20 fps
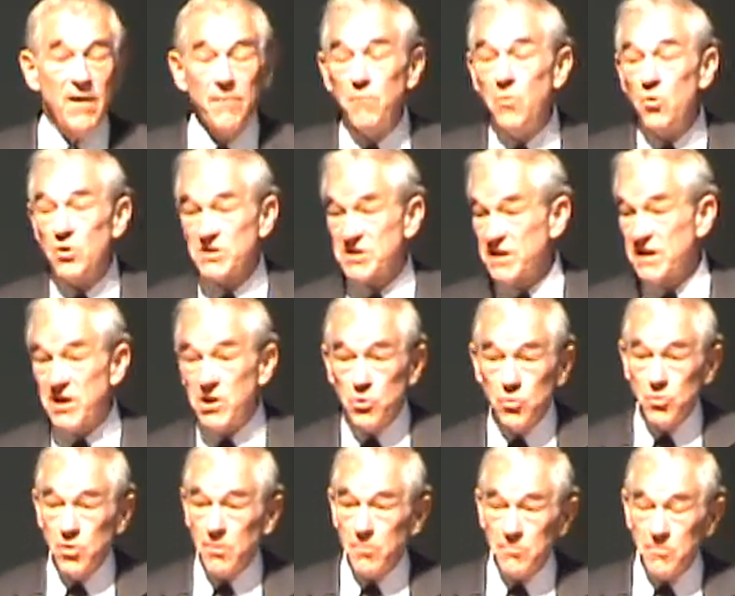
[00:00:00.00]
more
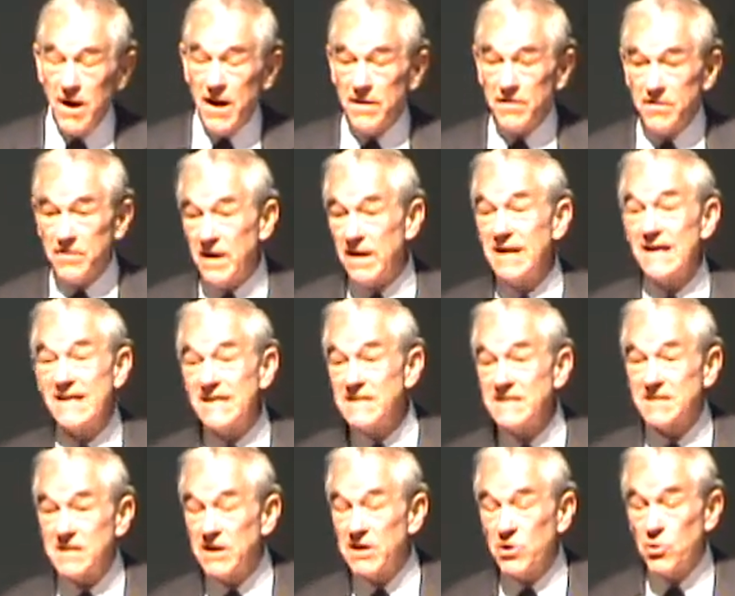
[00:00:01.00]
secure rather than
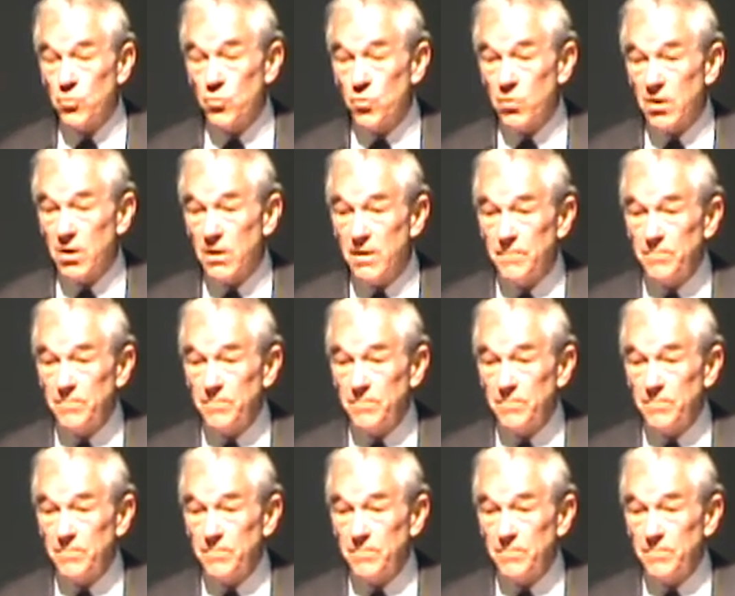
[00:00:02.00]
insecure.